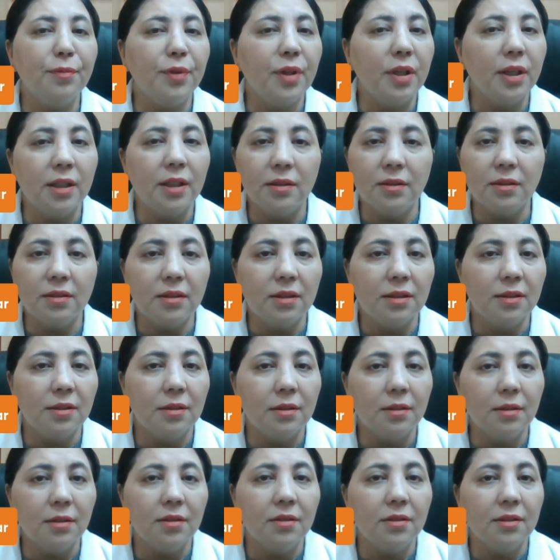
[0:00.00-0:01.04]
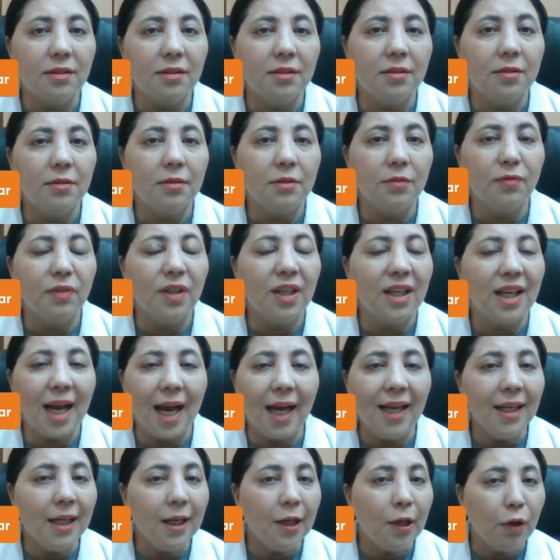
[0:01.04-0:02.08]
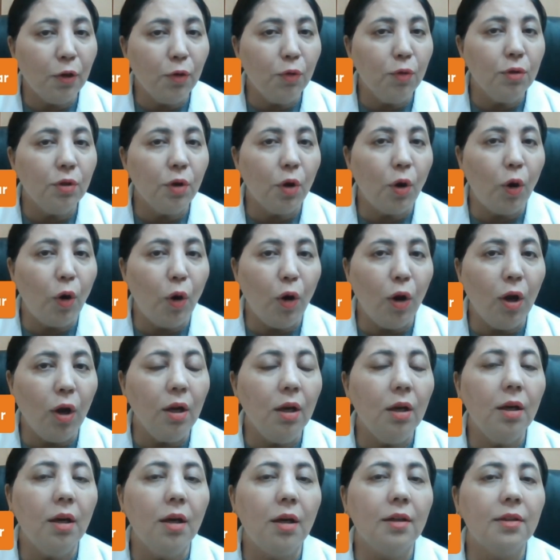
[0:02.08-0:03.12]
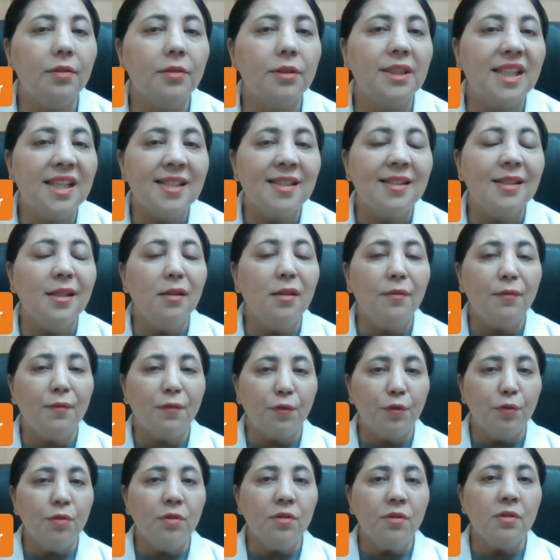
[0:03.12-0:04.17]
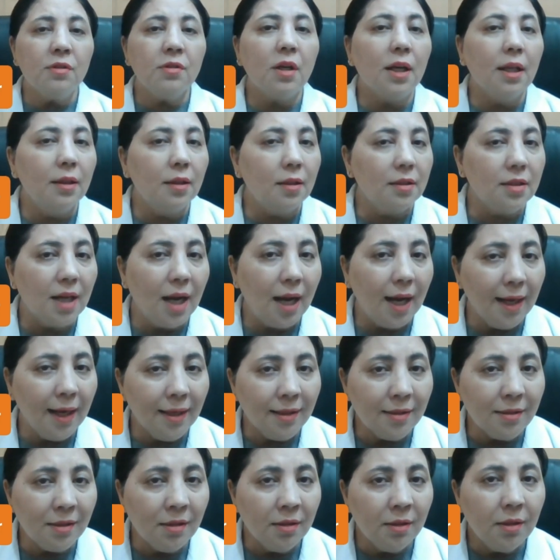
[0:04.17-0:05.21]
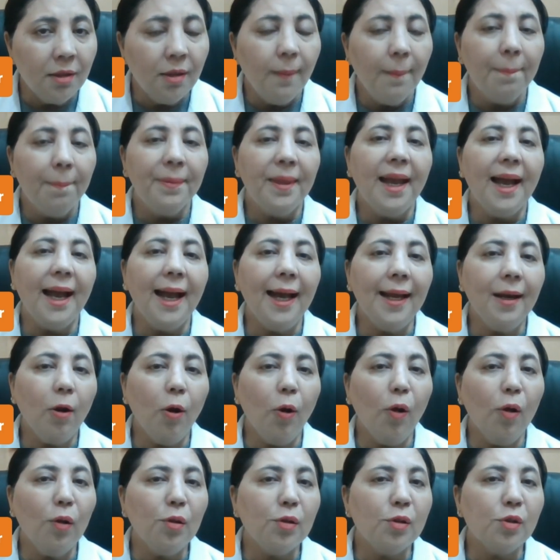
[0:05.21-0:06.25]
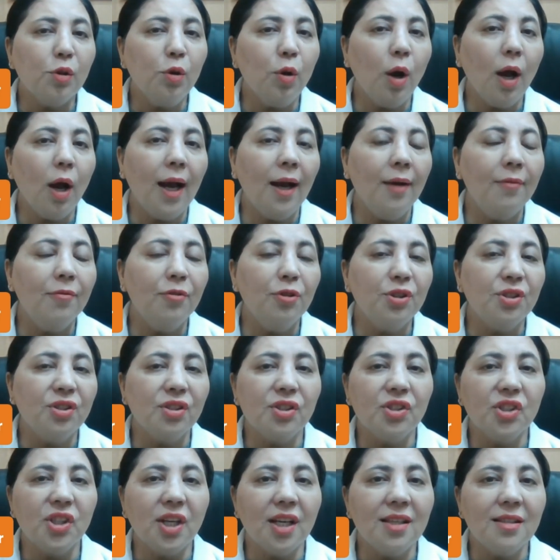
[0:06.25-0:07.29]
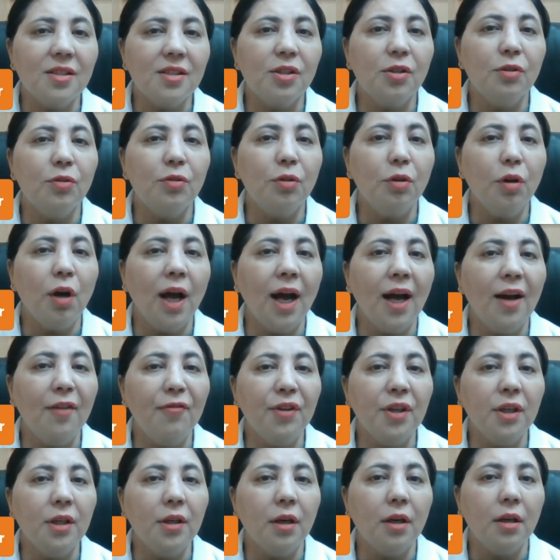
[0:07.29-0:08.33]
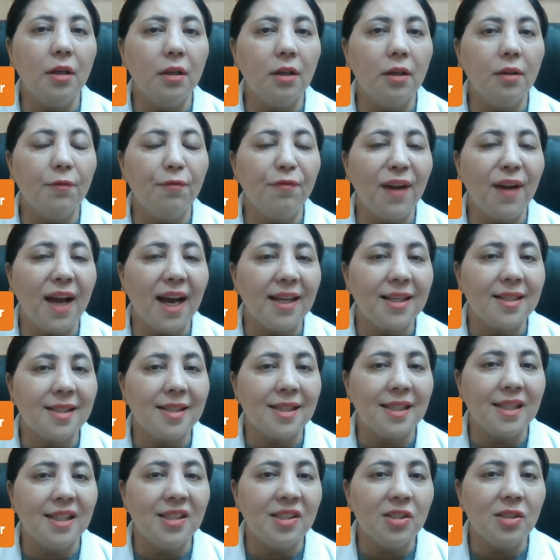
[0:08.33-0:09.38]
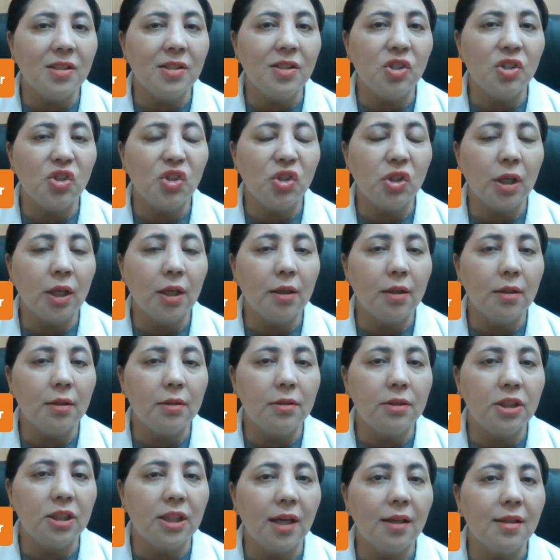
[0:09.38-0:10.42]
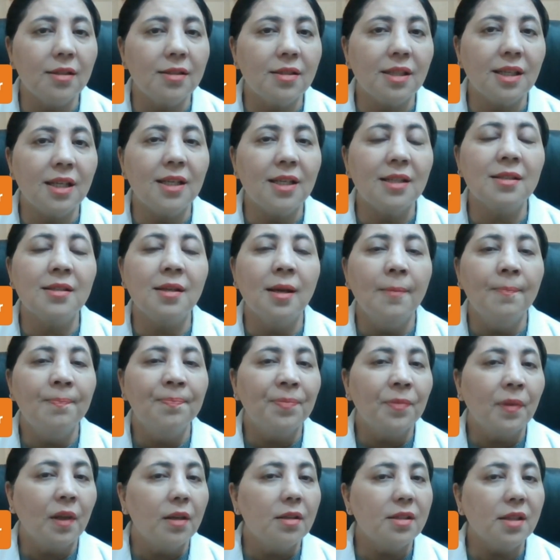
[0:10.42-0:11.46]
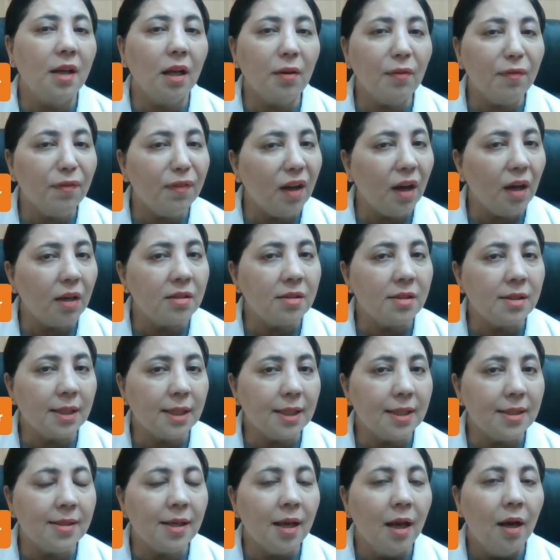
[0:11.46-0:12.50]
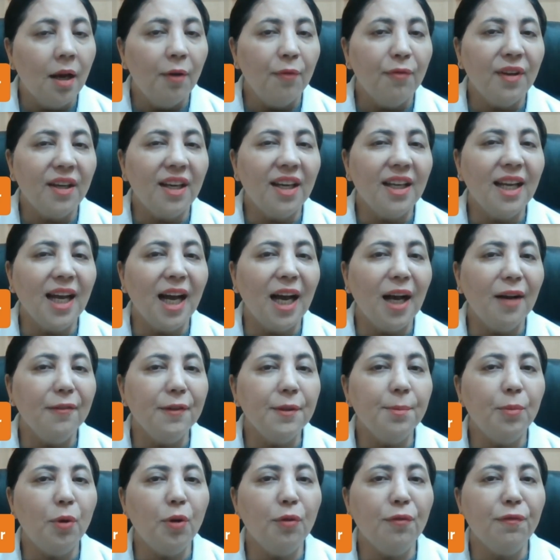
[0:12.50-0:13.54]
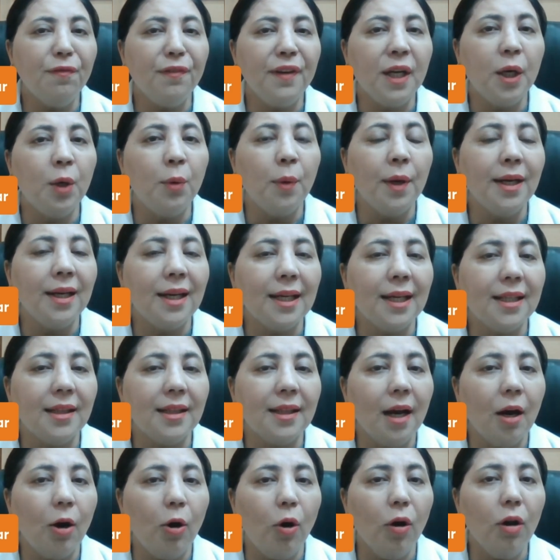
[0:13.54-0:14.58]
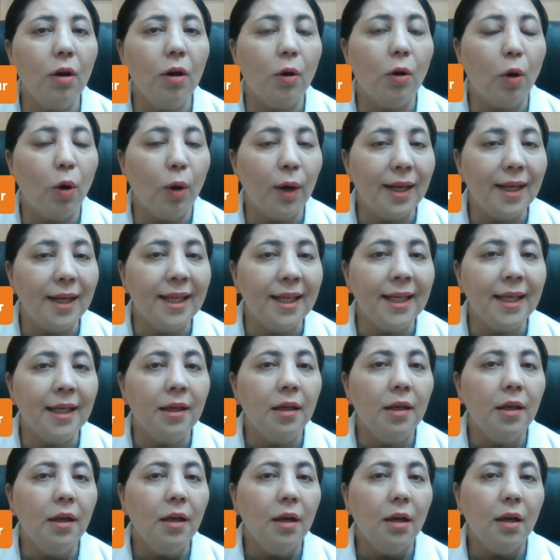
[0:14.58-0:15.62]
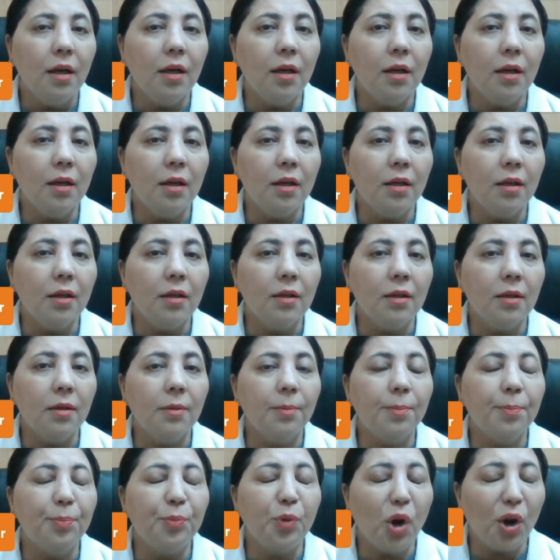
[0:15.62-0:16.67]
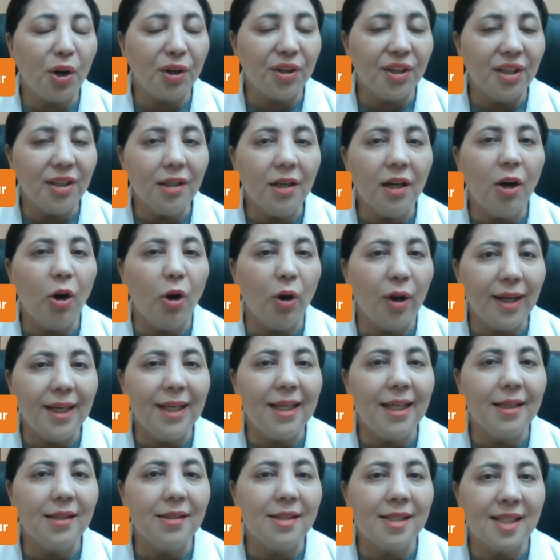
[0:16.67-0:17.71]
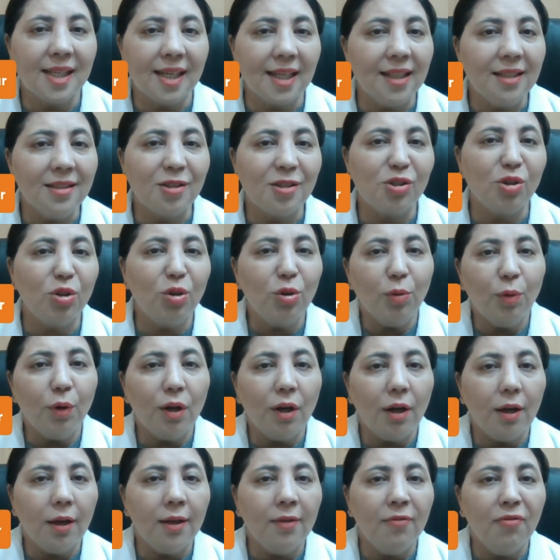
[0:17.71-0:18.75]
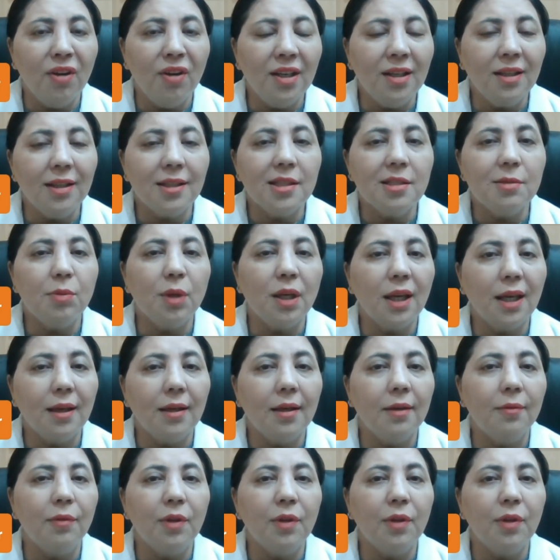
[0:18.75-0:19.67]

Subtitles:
the we can include all seasonal fruit in the diet. And also I would suggest having flax seeds, chia seeds, sunflower seeds. We can have it more frequently. They are all oily product, oily seeds. So in winters we